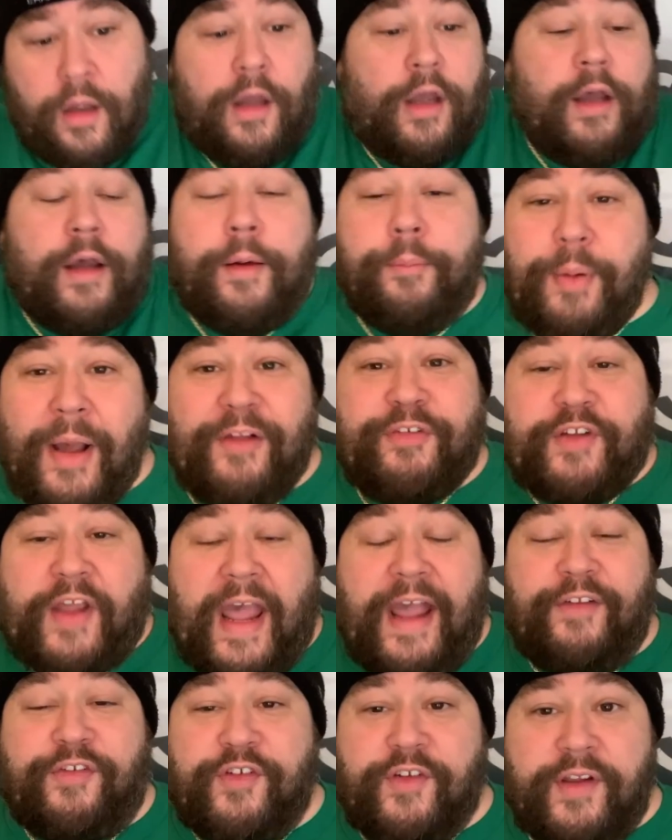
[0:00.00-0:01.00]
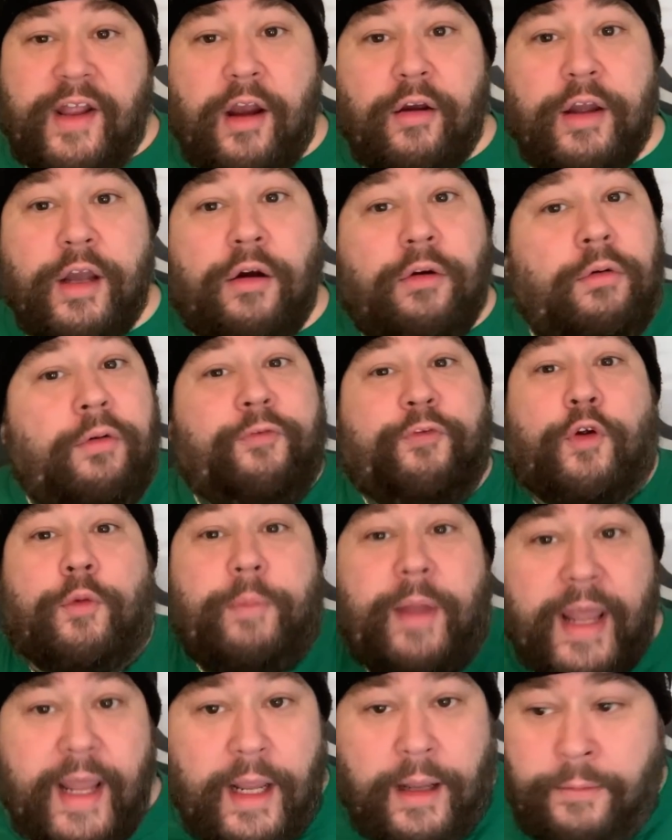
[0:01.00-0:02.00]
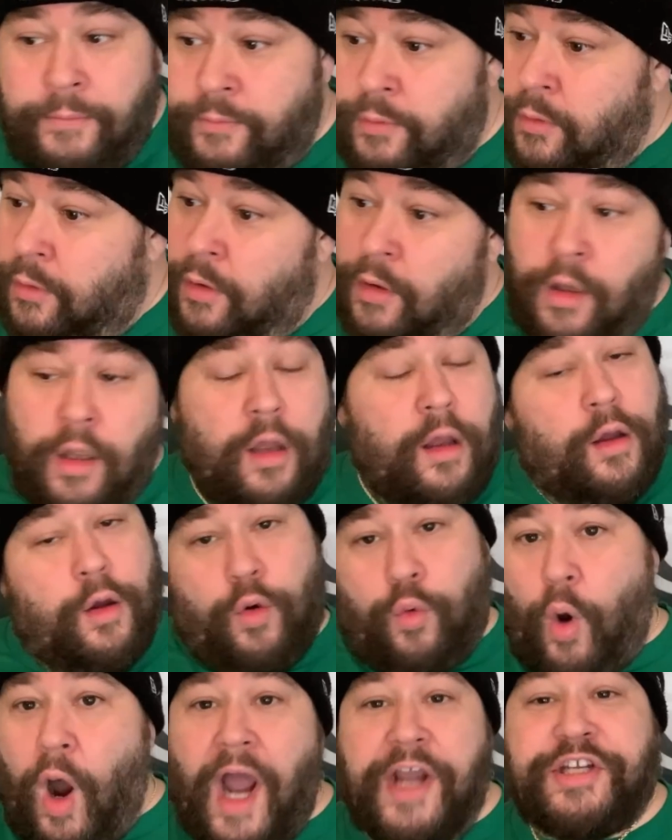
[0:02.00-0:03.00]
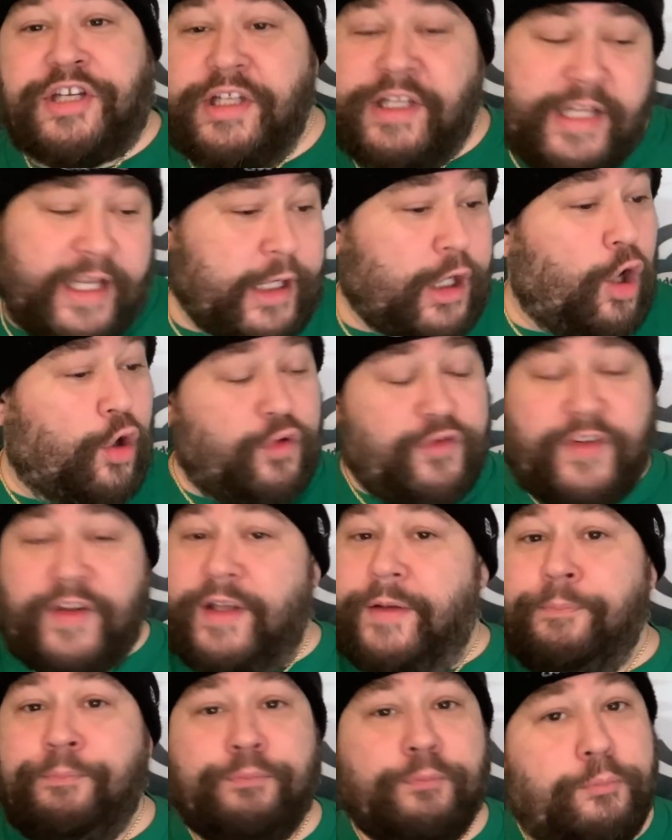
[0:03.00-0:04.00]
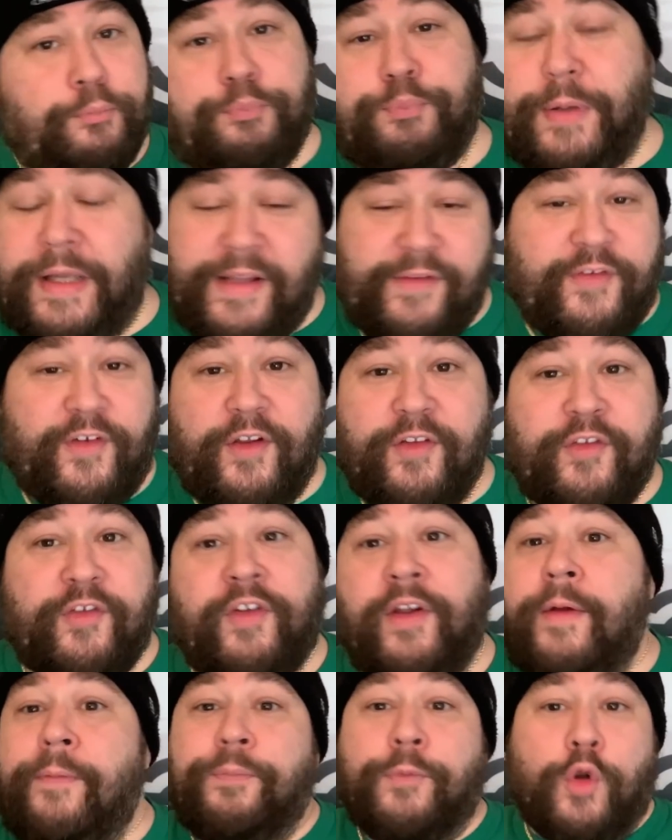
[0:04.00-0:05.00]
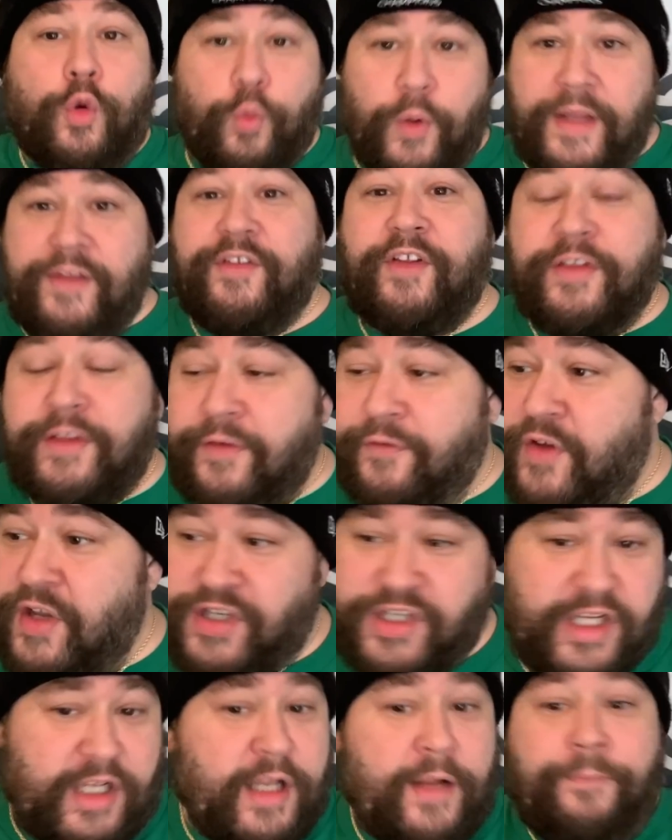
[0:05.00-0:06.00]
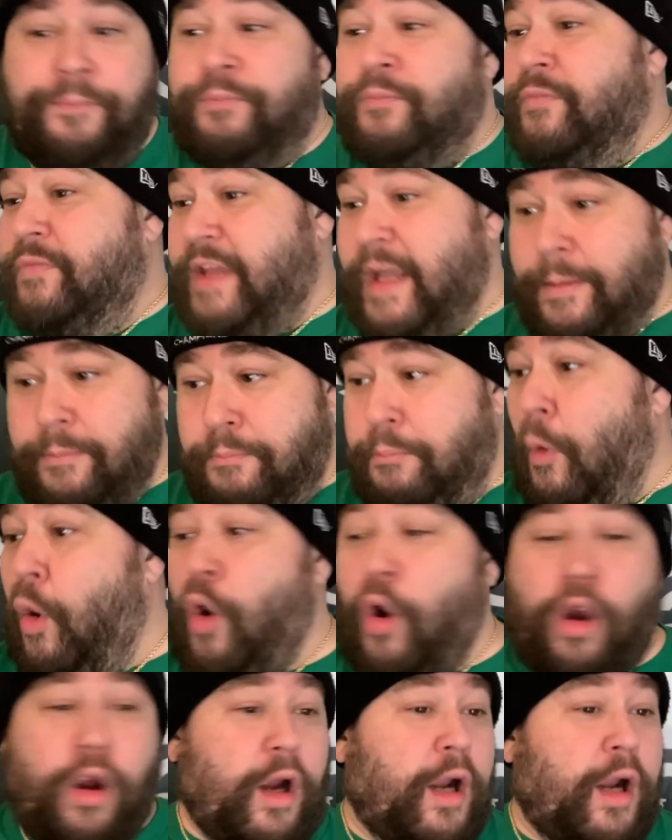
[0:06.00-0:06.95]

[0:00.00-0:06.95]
best case scenario for me, Washington goes in, beats us, wins the division. Then Mark,